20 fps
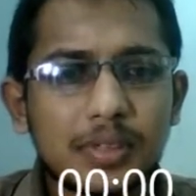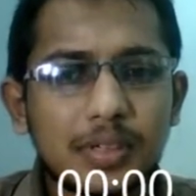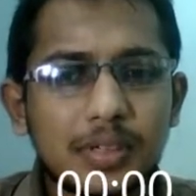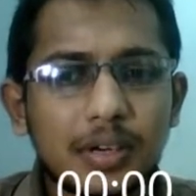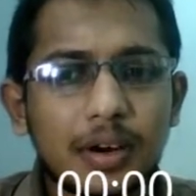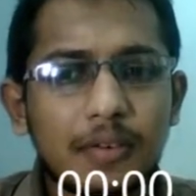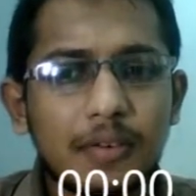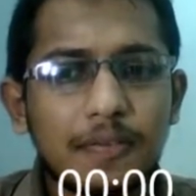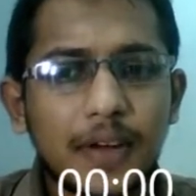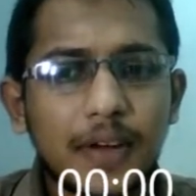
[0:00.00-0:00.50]

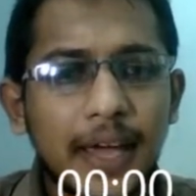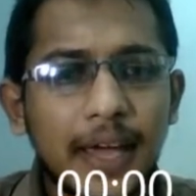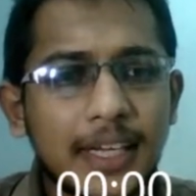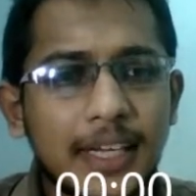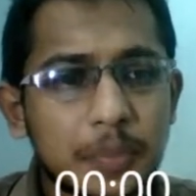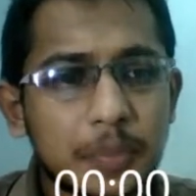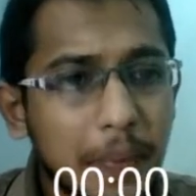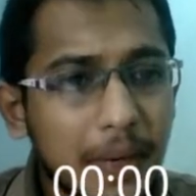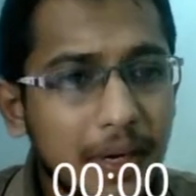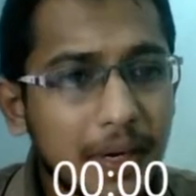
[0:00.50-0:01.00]
of
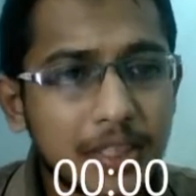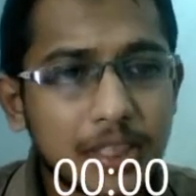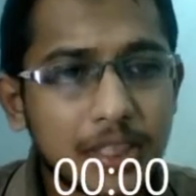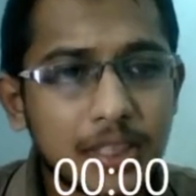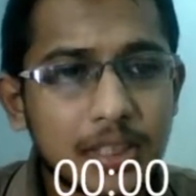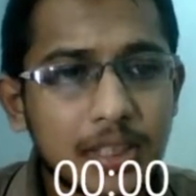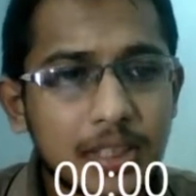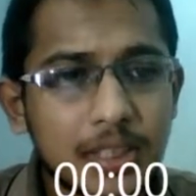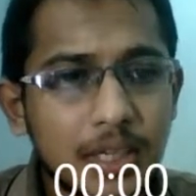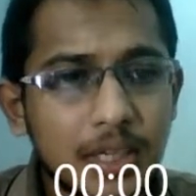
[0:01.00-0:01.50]

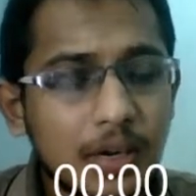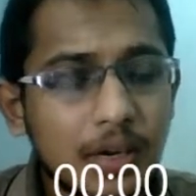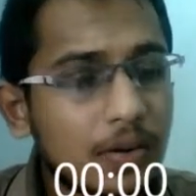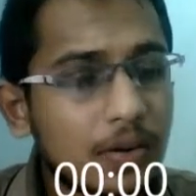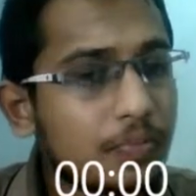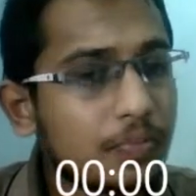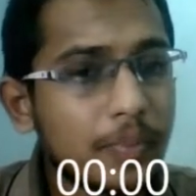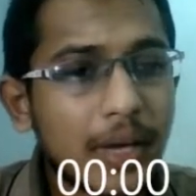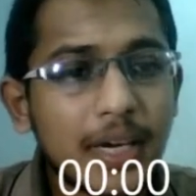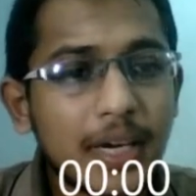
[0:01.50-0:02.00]
expression of
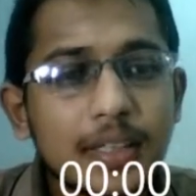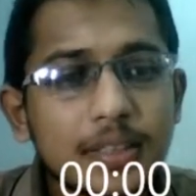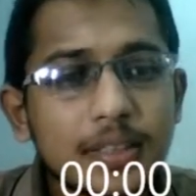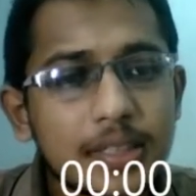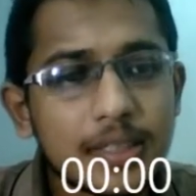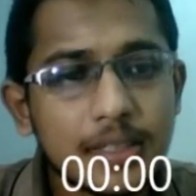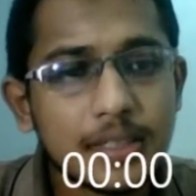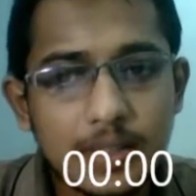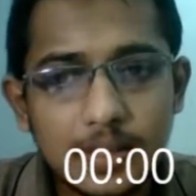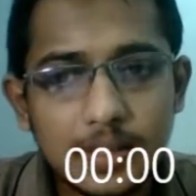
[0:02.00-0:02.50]
many
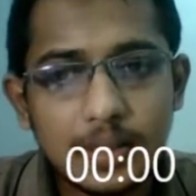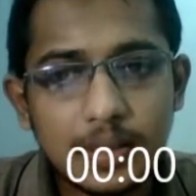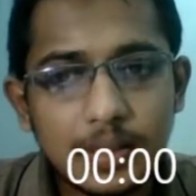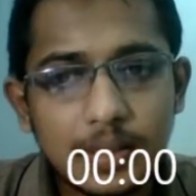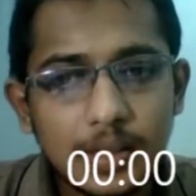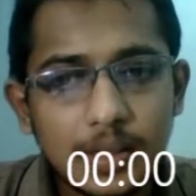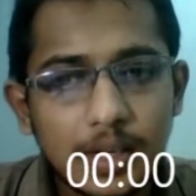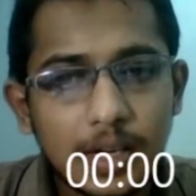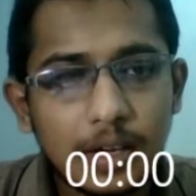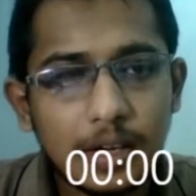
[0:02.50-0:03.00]
things.
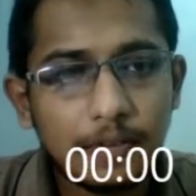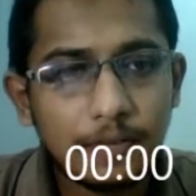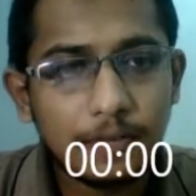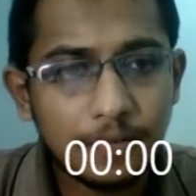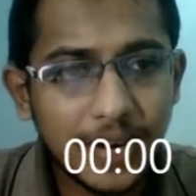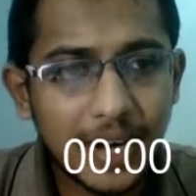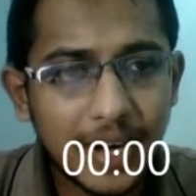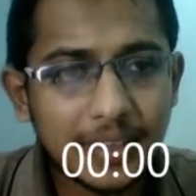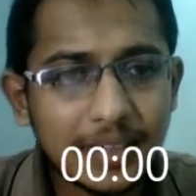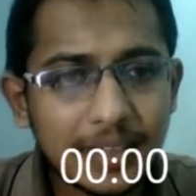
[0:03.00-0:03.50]

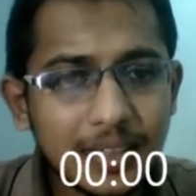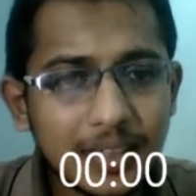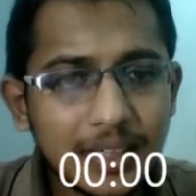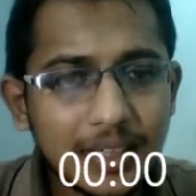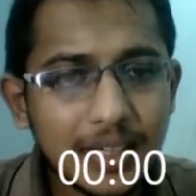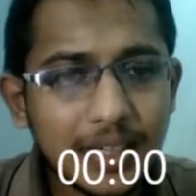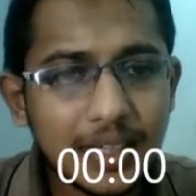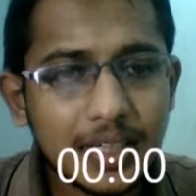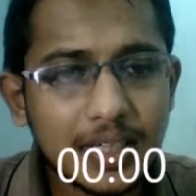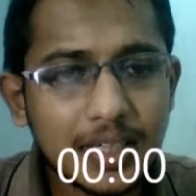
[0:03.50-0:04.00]

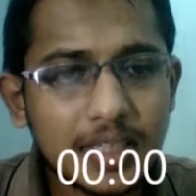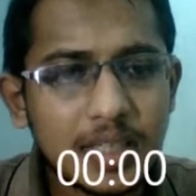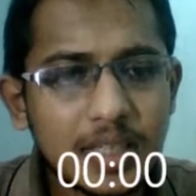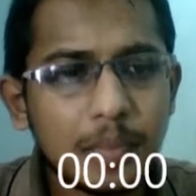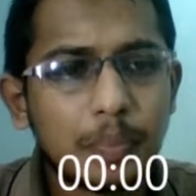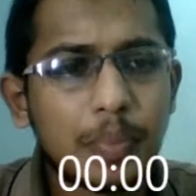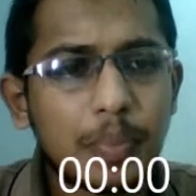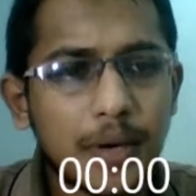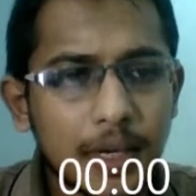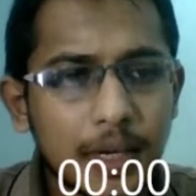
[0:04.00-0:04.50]
Fraternity is the
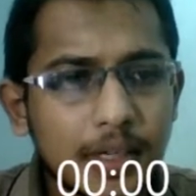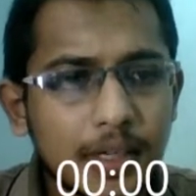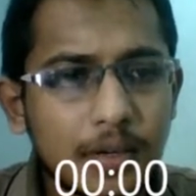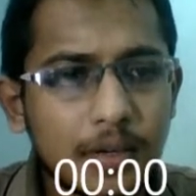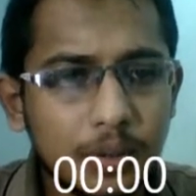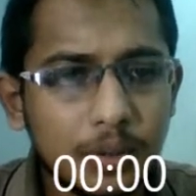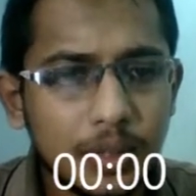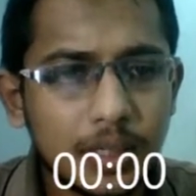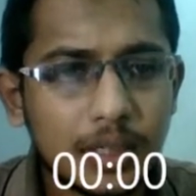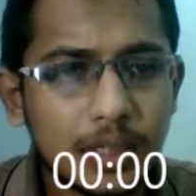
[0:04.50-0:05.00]

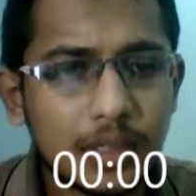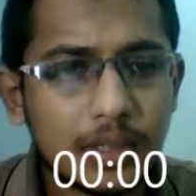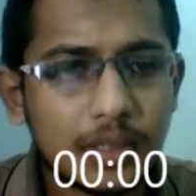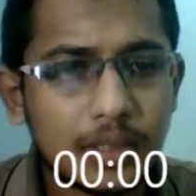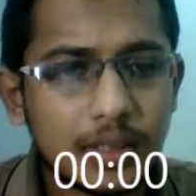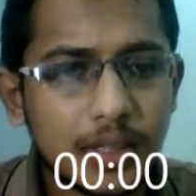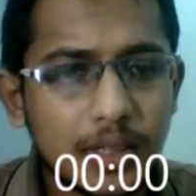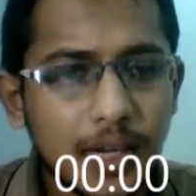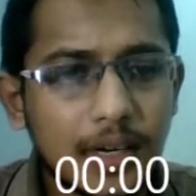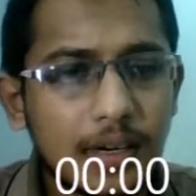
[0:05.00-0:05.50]
brotherhood
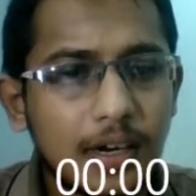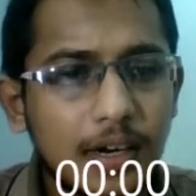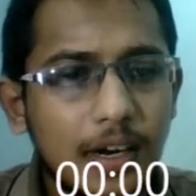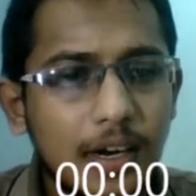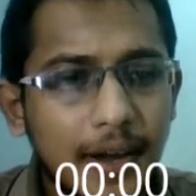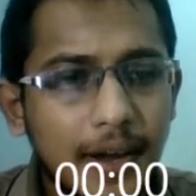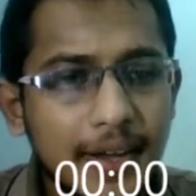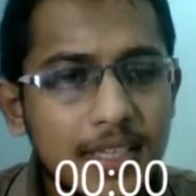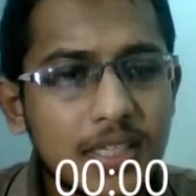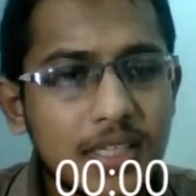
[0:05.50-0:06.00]
that
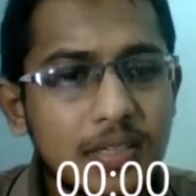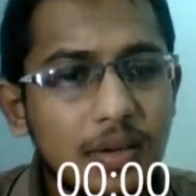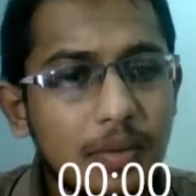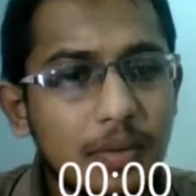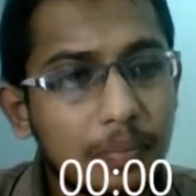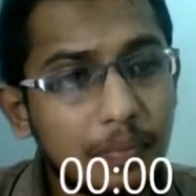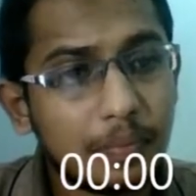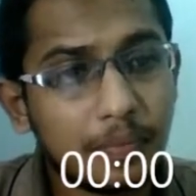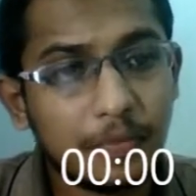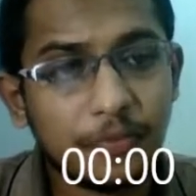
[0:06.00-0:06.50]
lies
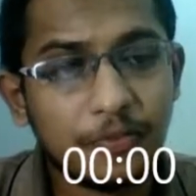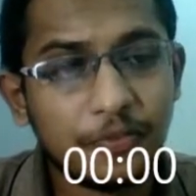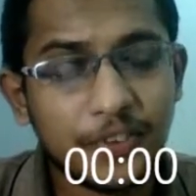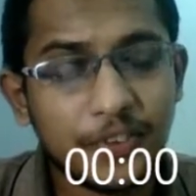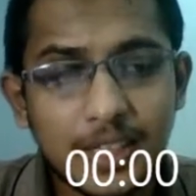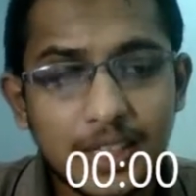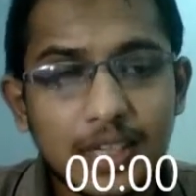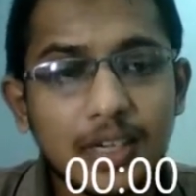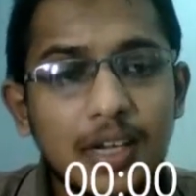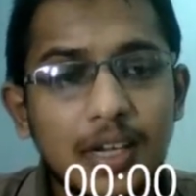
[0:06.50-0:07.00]

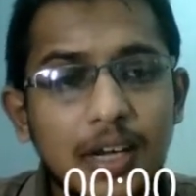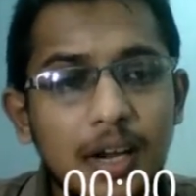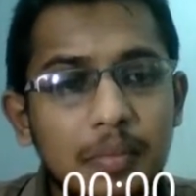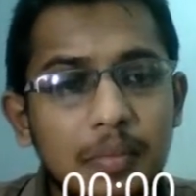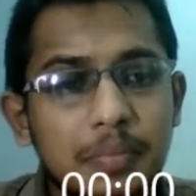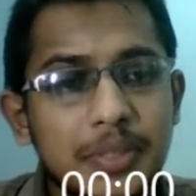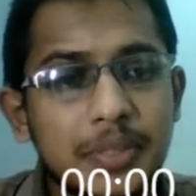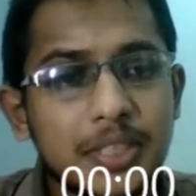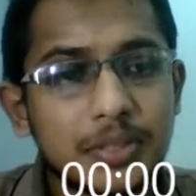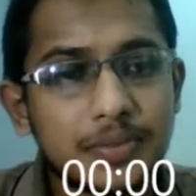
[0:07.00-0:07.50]
within and
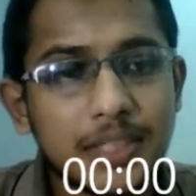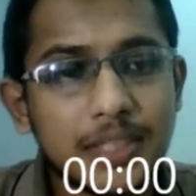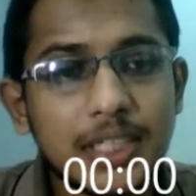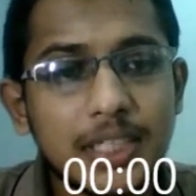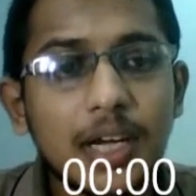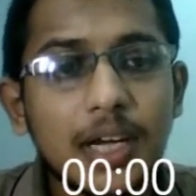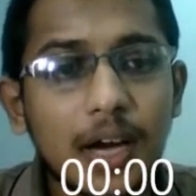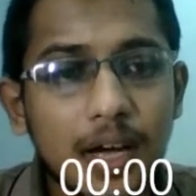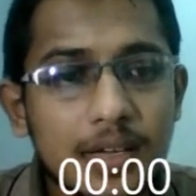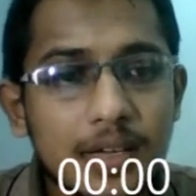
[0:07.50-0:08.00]
between
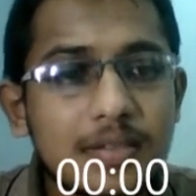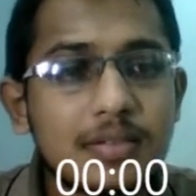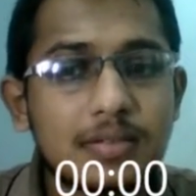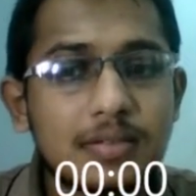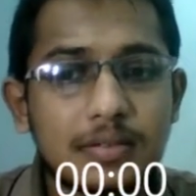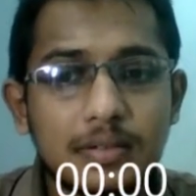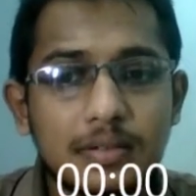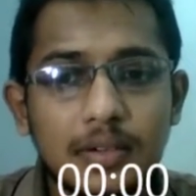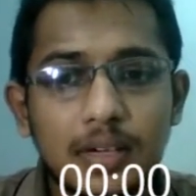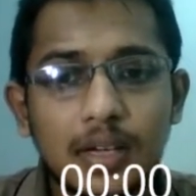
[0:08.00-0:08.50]
us,
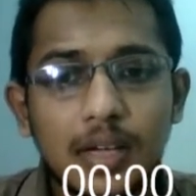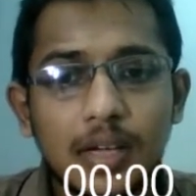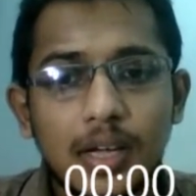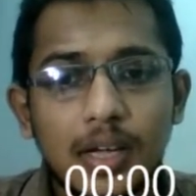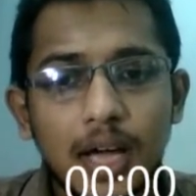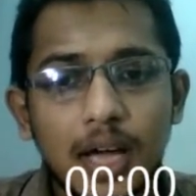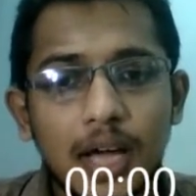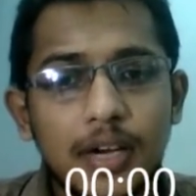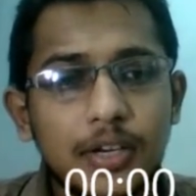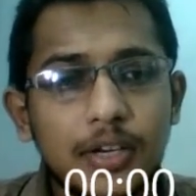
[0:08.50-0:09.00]
and